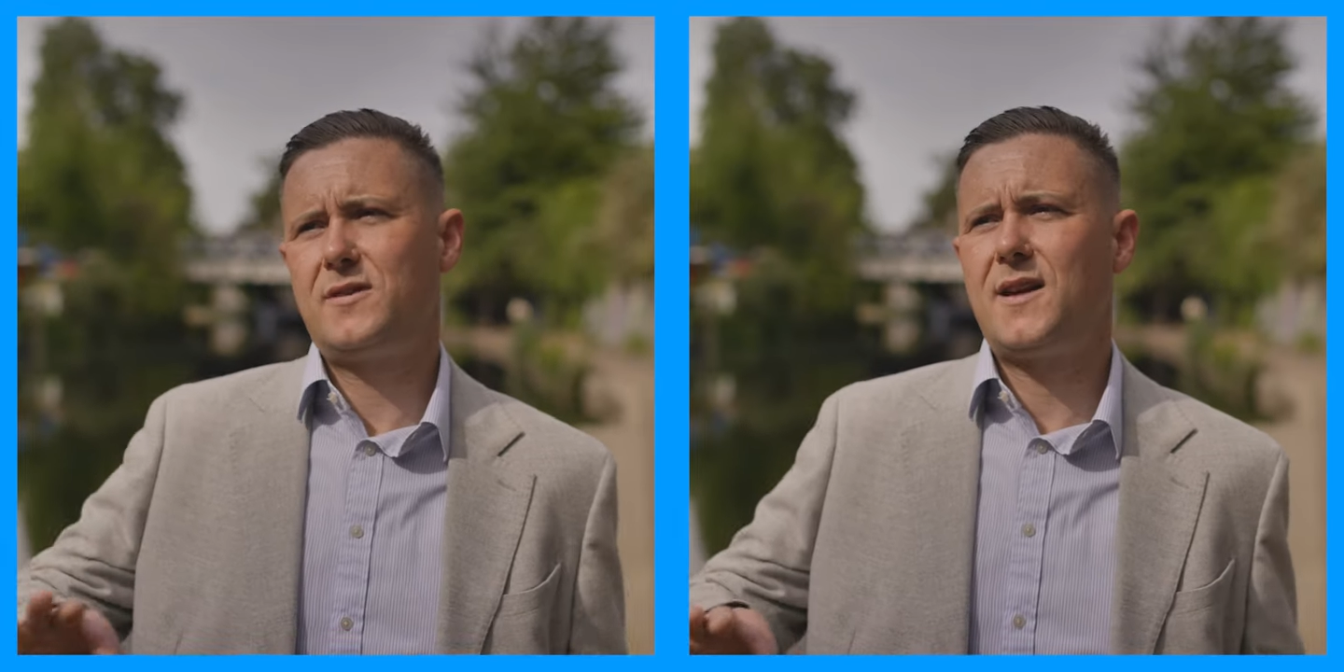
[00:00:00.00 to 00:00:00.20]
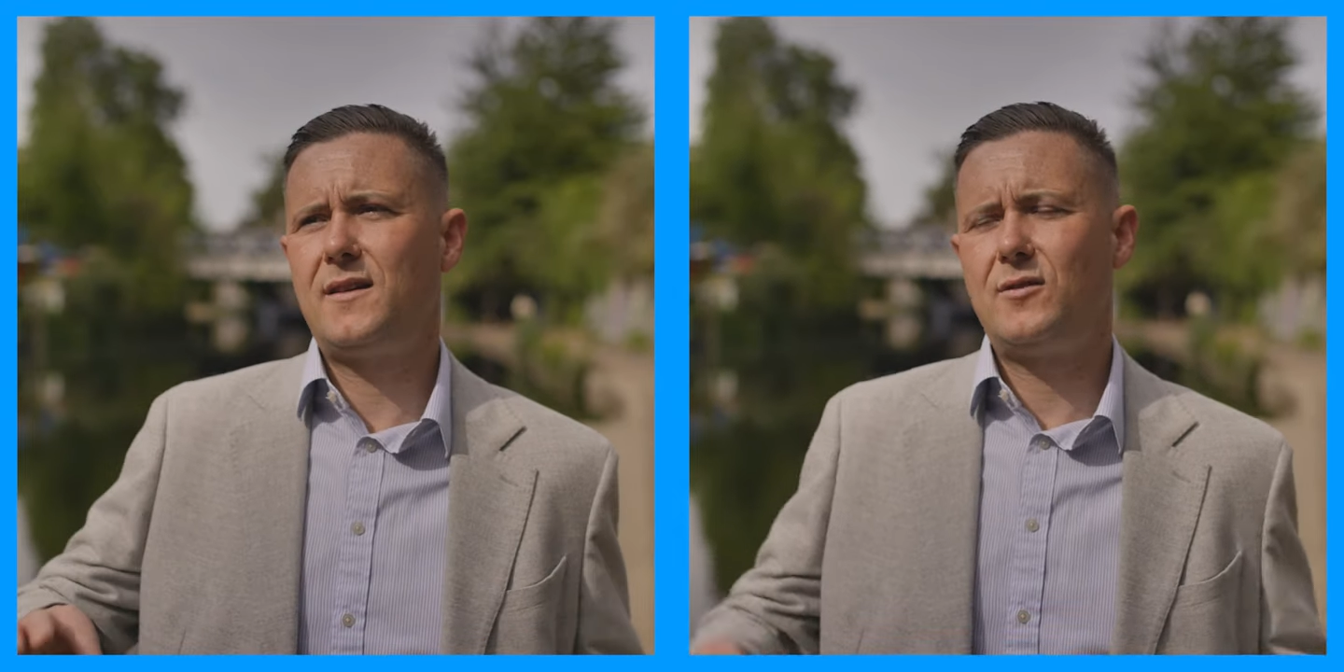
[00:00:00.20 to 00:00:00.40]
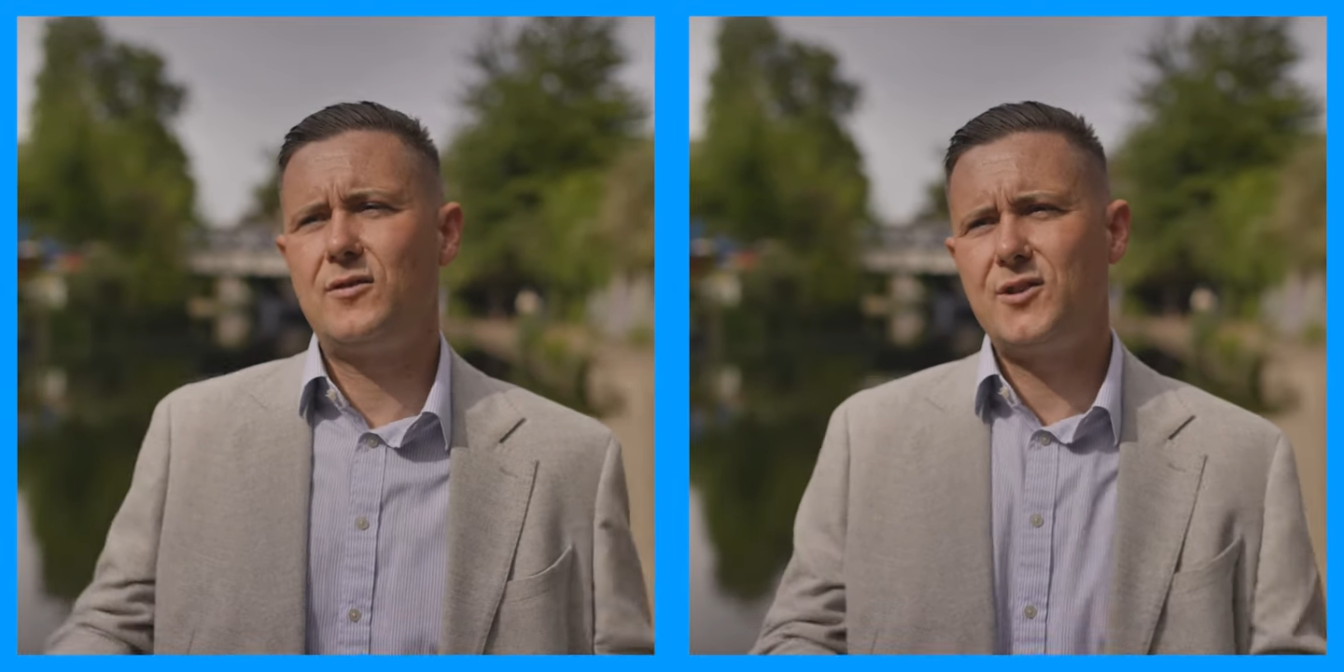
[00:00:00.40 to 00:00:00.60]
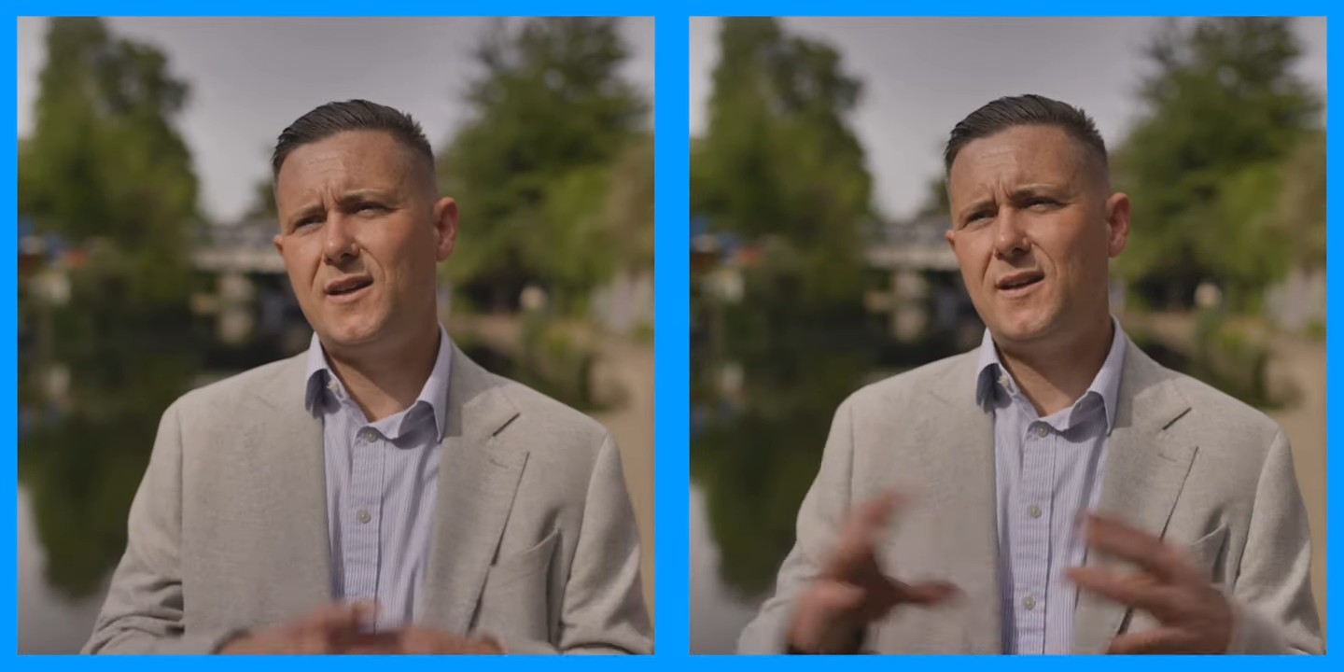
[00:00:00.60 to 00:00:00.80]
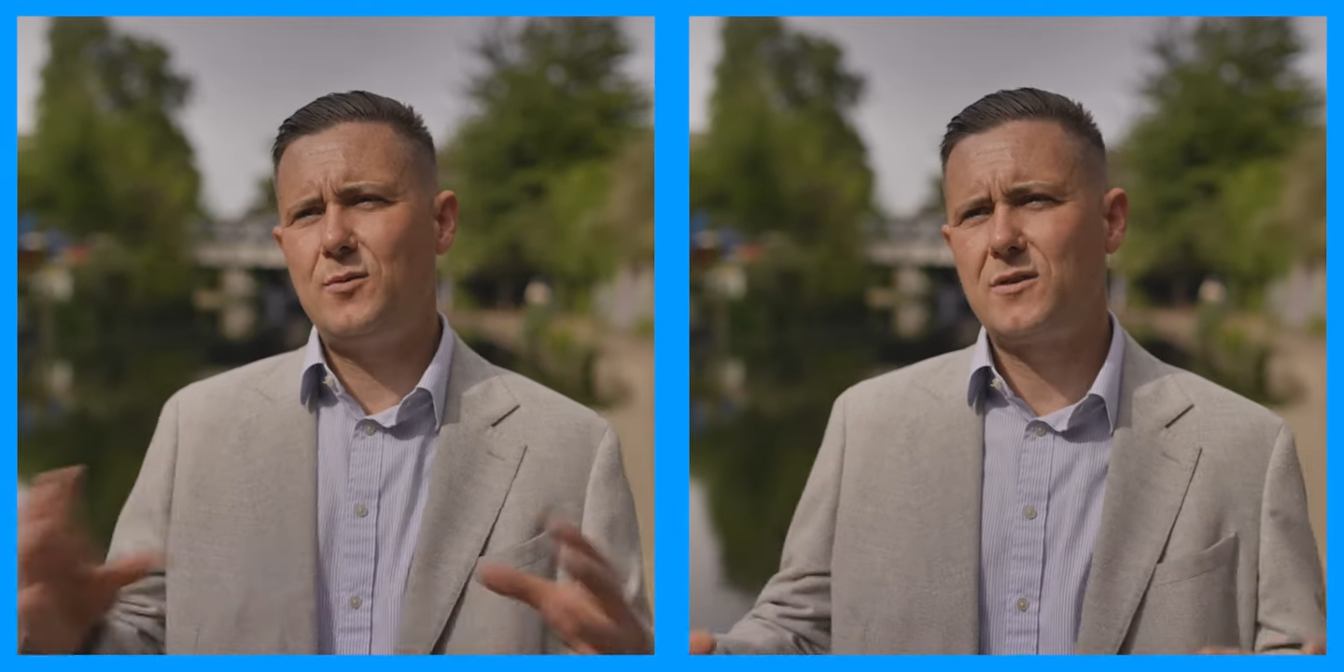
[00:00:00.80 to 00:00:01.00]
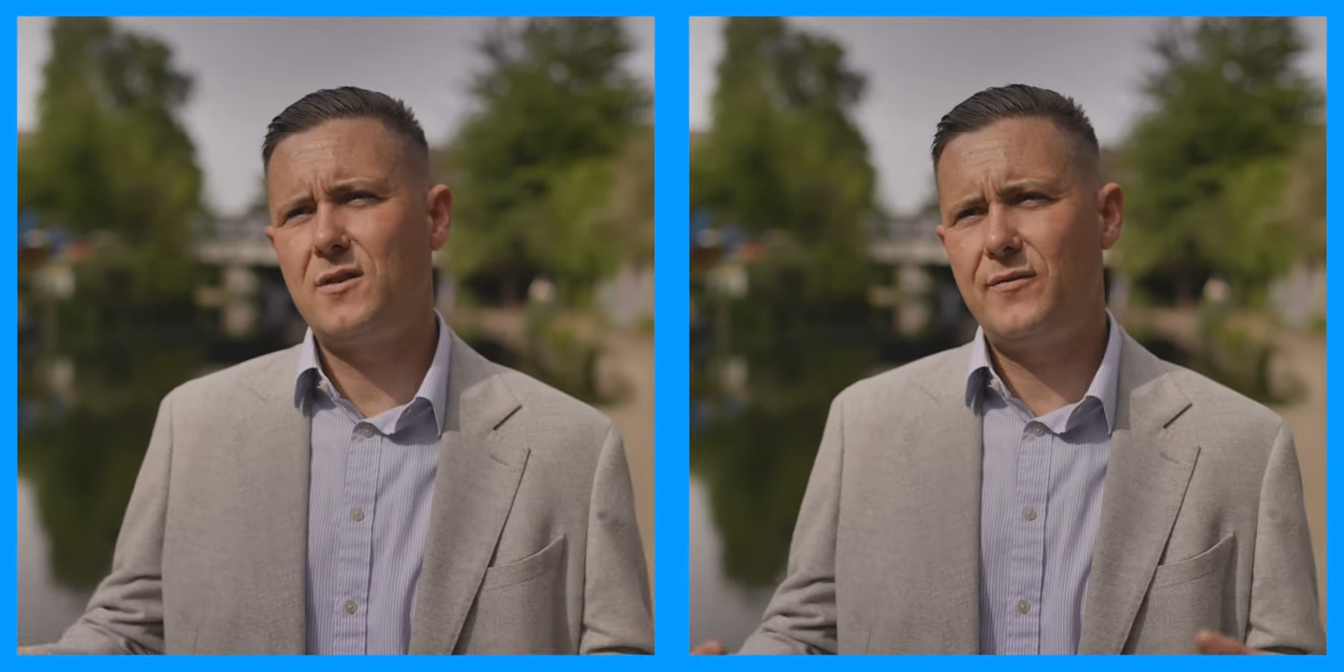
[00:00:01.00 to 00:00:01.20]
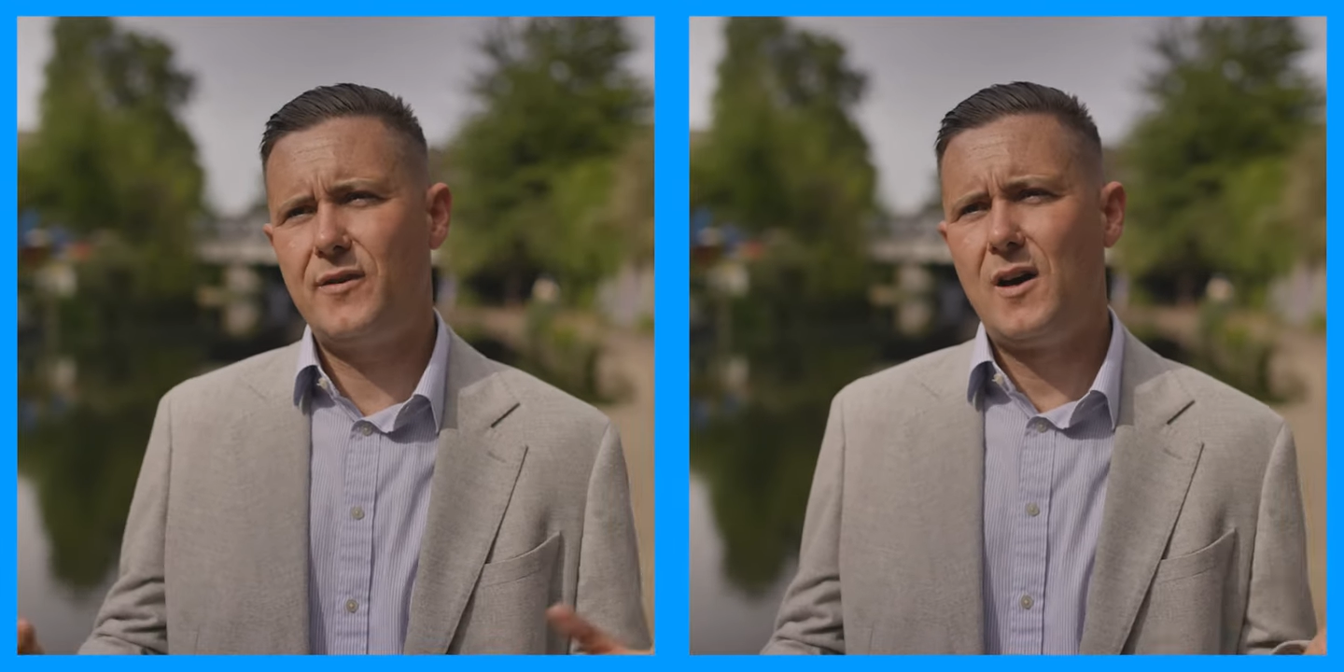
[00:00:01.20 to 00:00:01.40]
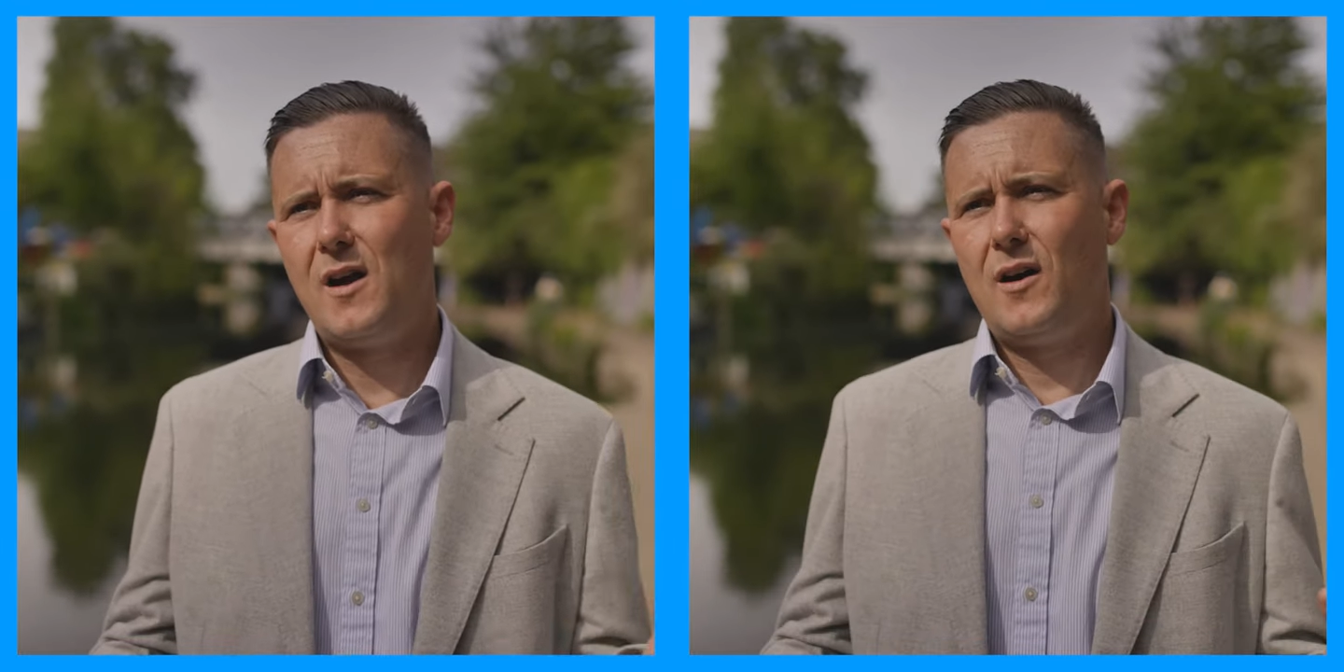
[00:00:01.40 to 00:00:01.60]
the technology, it was kind of a,